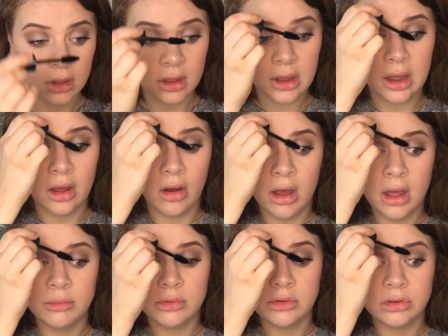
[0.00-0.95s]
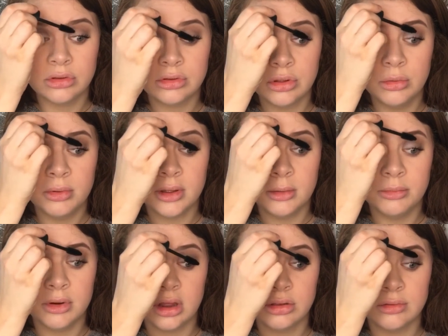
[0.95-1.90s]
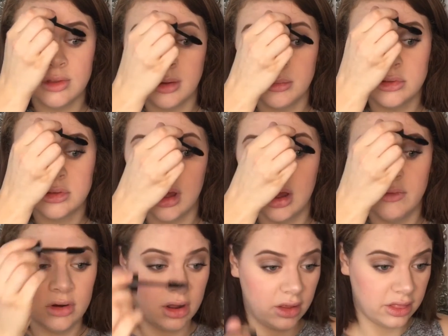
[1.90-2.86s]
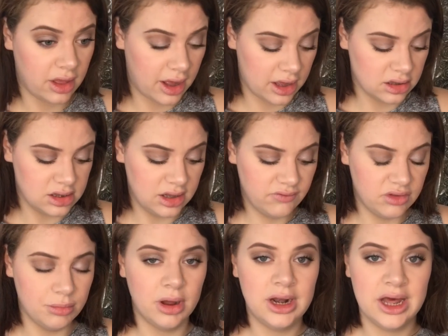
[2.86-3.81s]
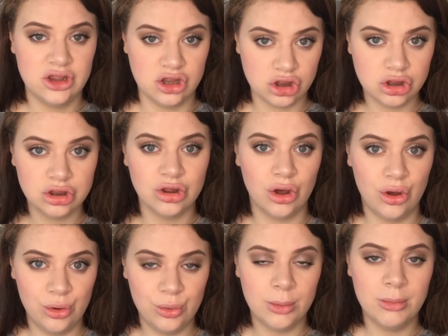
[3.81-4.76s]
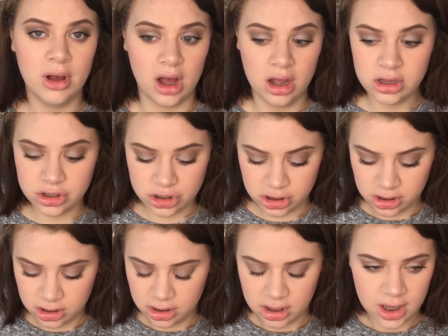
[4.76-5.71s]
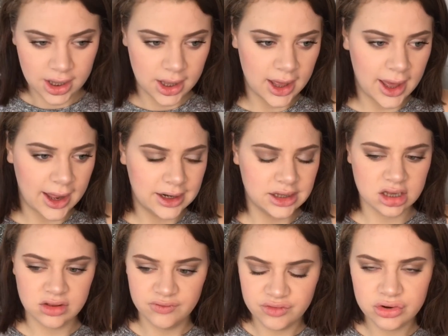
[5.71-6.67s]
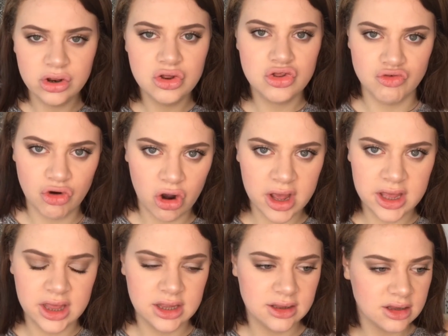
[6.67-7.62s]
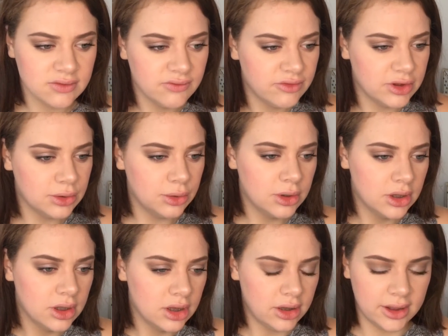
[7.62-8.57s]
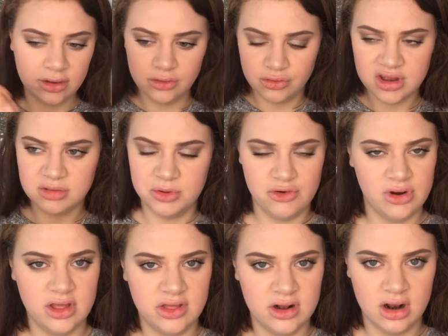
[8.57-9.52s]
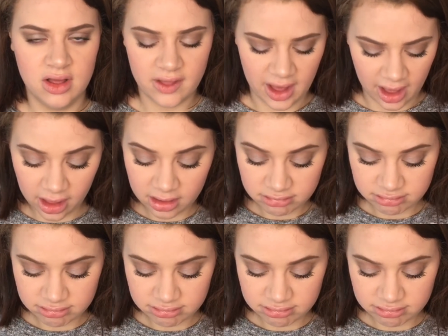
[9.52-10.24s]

Okay, I am super impressed with that mascara. Like, that has lifted my lashes so much. And it doesn't feel like drying. It doesn't feel like crispy or anything like that.